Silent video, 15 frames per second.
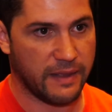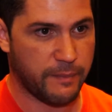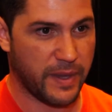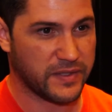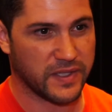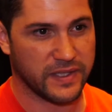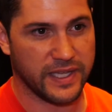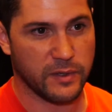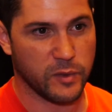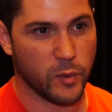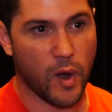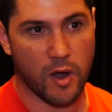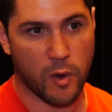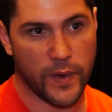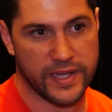It basically
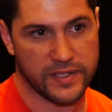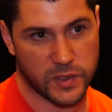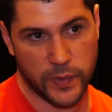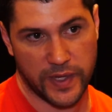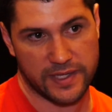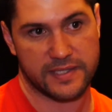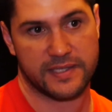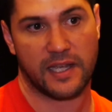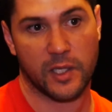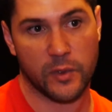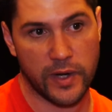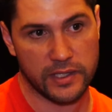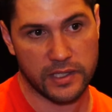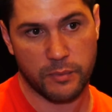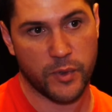are ways to
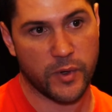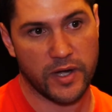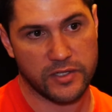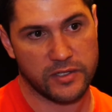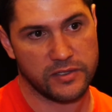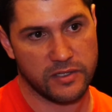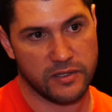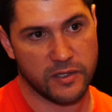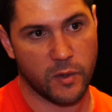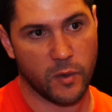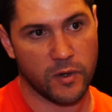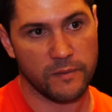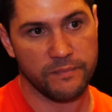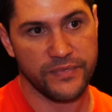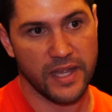accelerate the progression to the core.